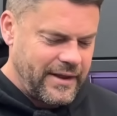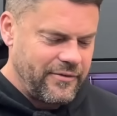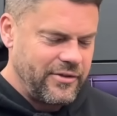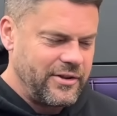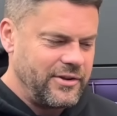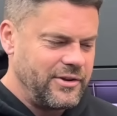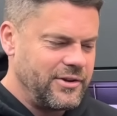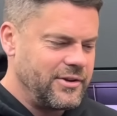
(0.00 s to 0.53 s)

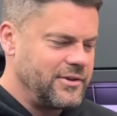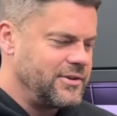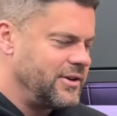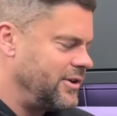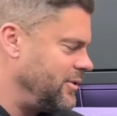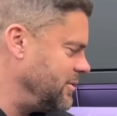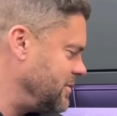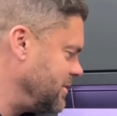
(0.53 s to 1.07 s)
Everything you can
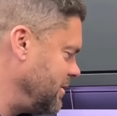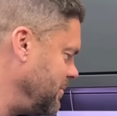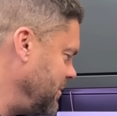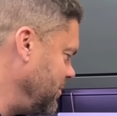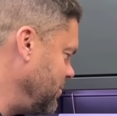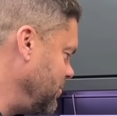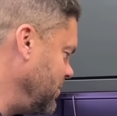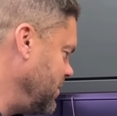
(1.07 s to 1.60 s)
do. It's going to be
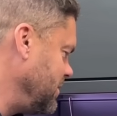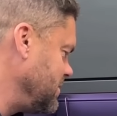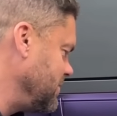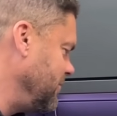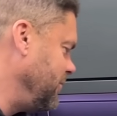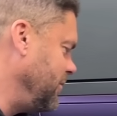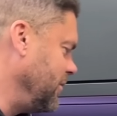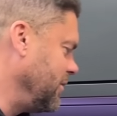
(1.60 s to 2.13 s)
all nice
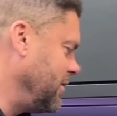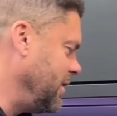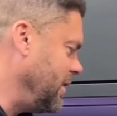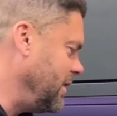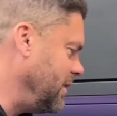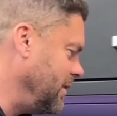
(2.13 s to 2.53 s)
and funky.